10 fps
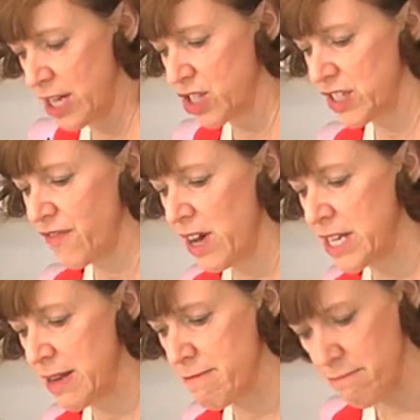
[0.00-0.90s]
I just
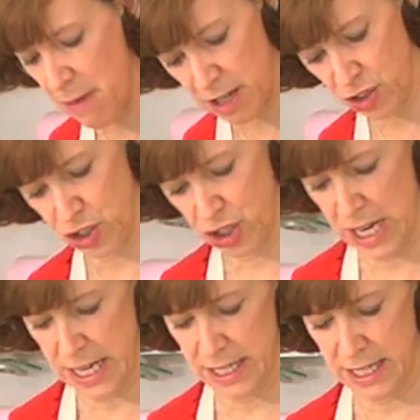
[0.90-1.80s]
find it much
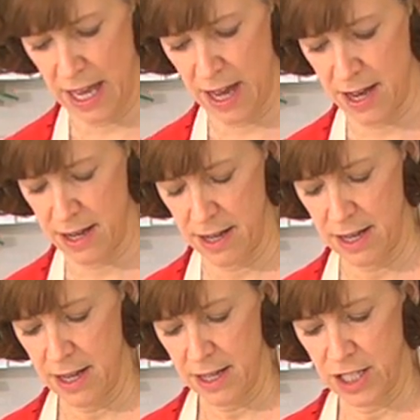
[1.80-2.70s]
easier
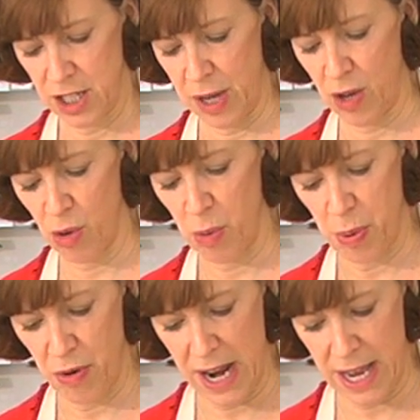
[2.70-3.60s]
to
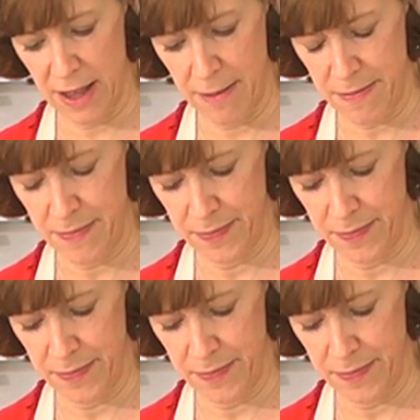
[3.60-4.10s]
incorporate them.